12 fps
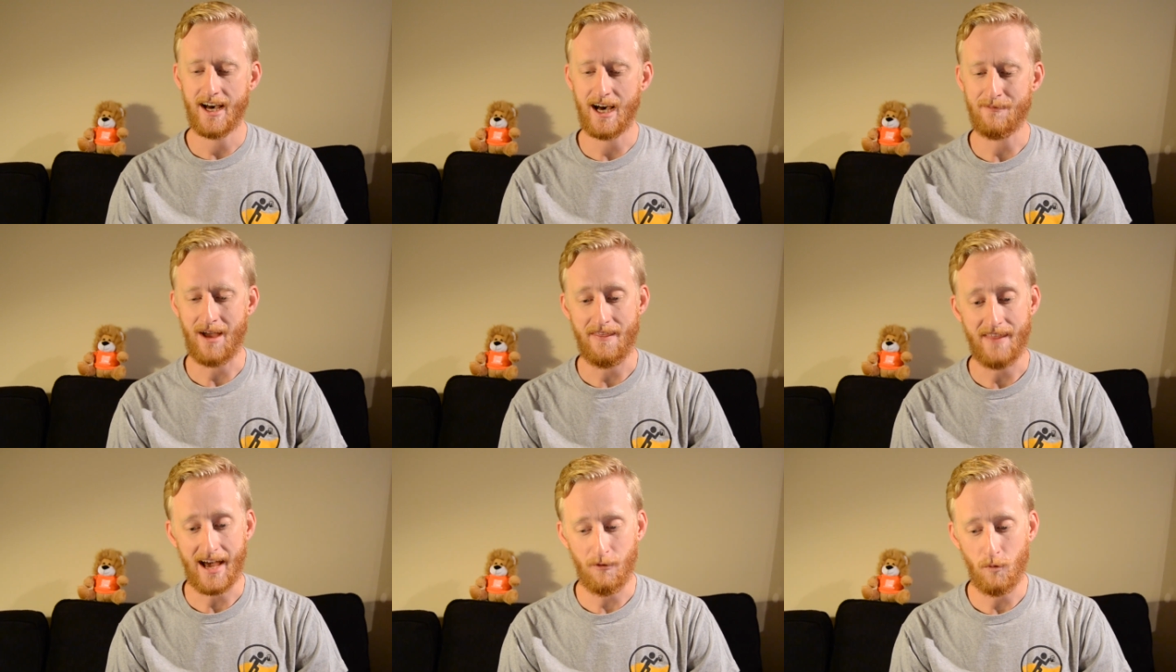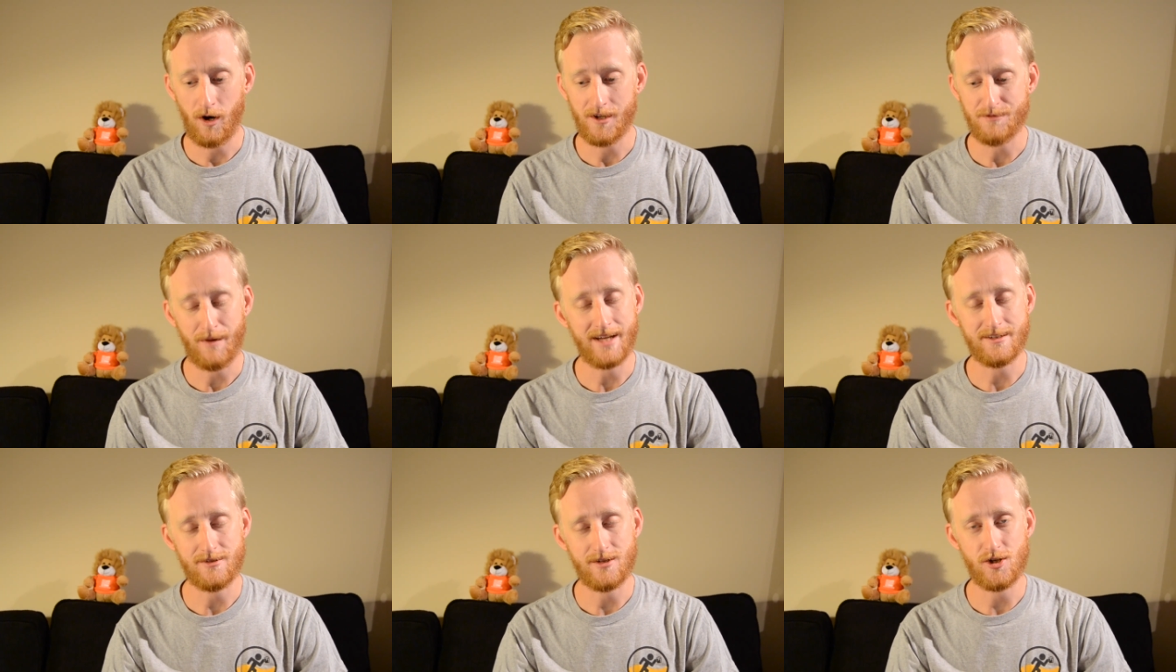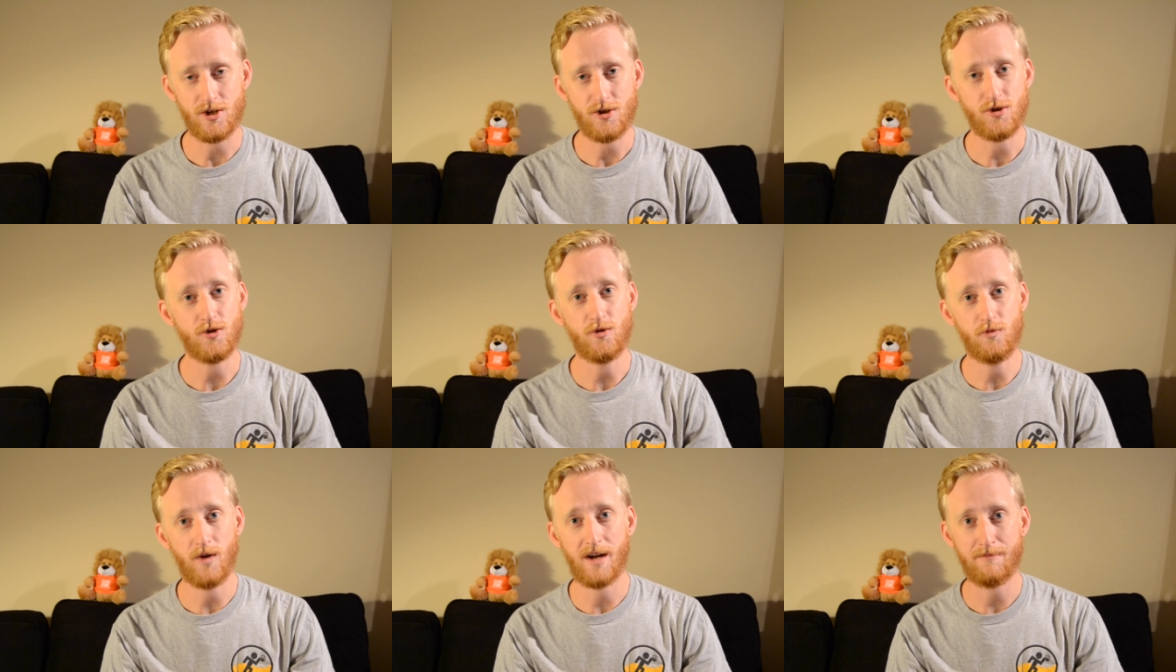um, and that was my decision
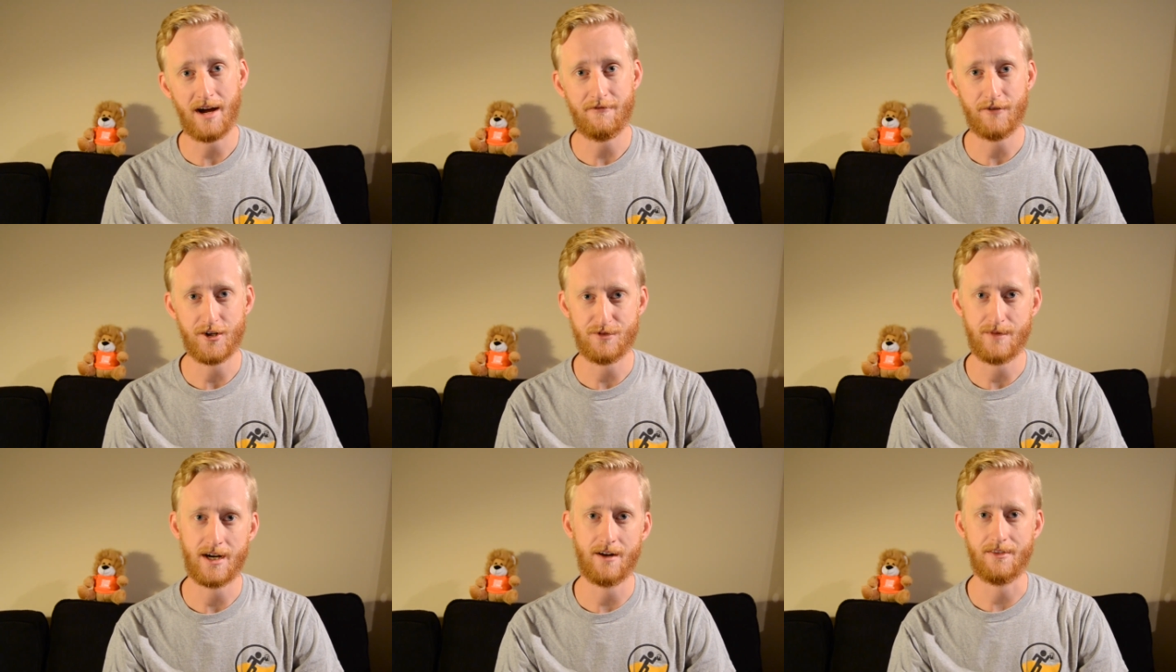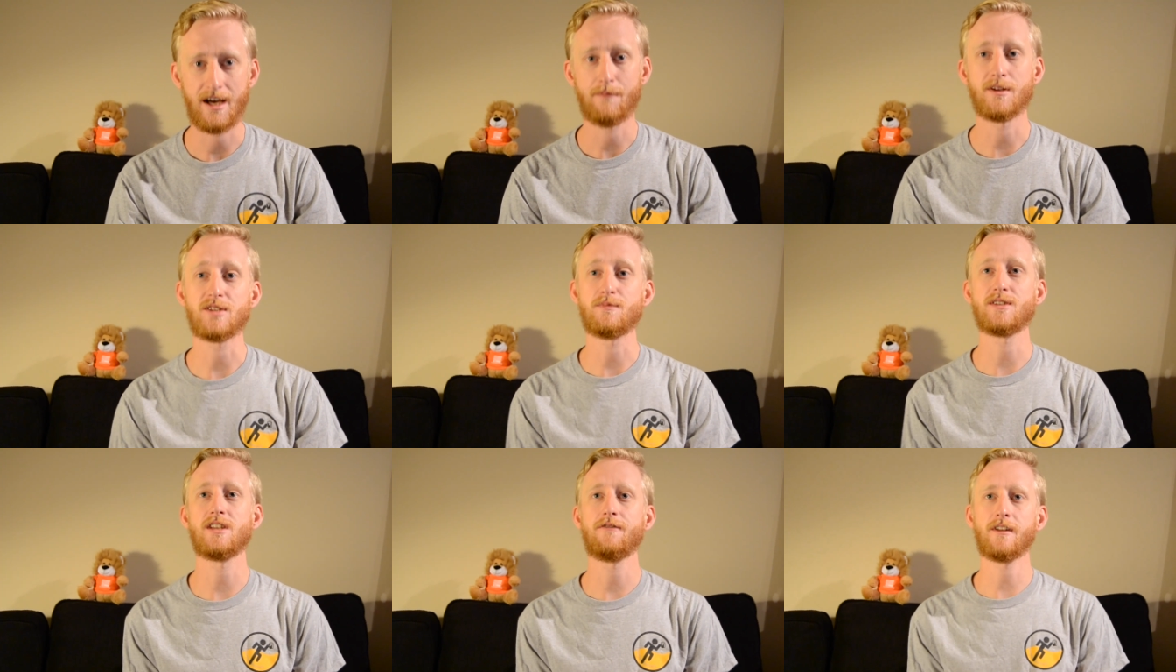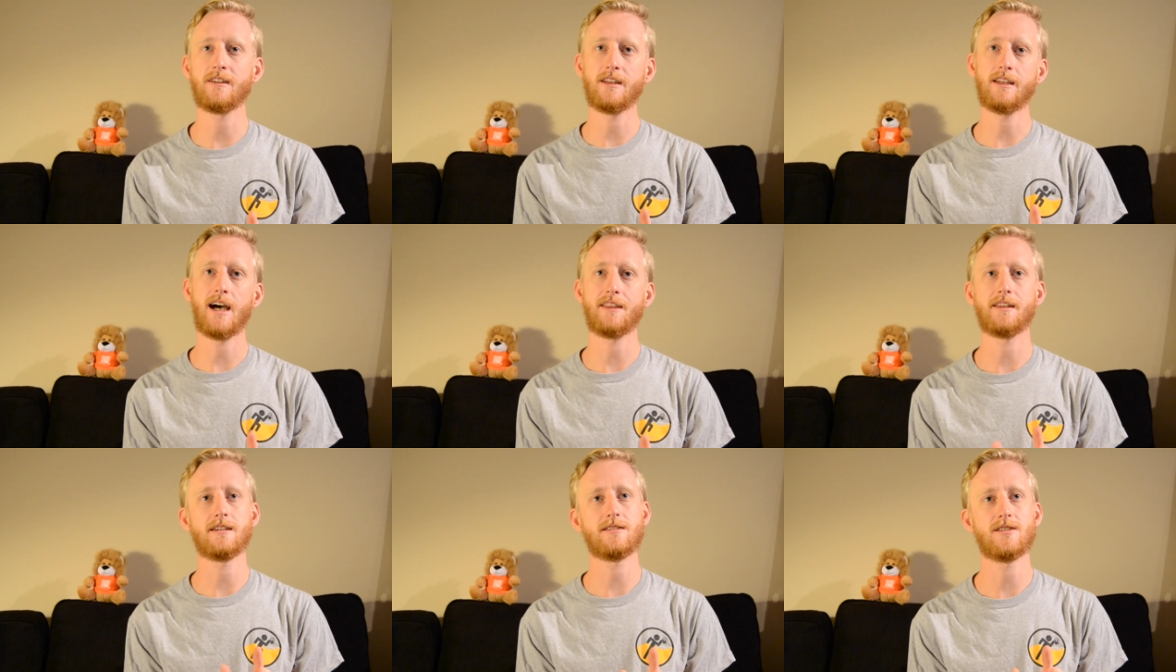to run my first marathon, but specifically
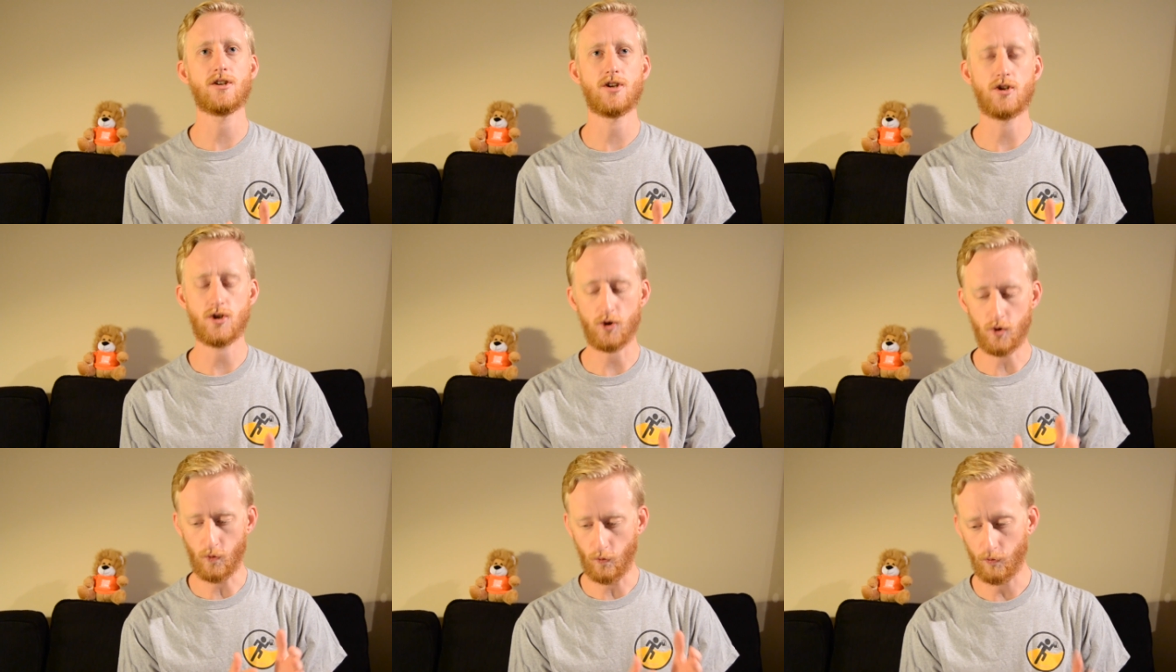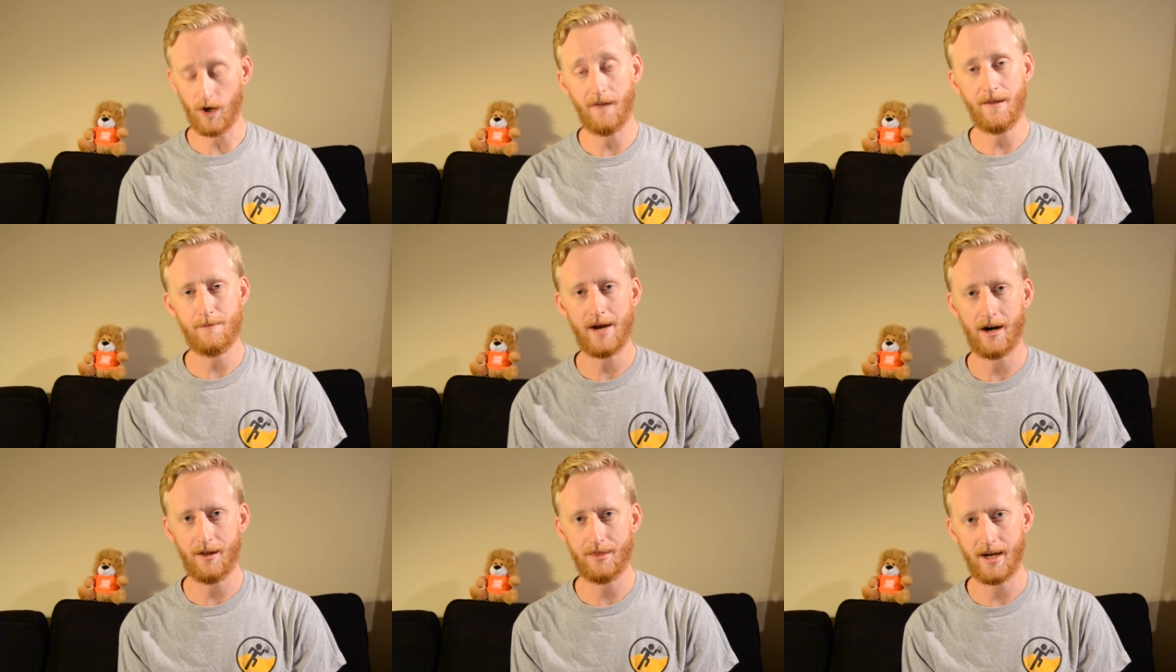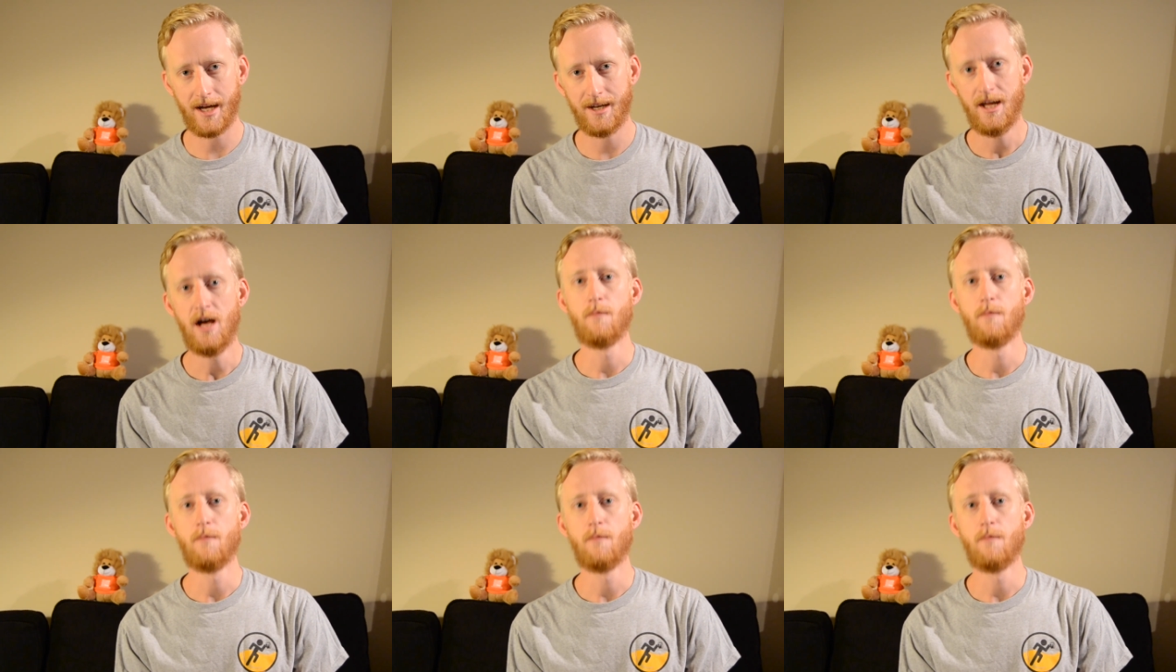not the decision to run the marathon,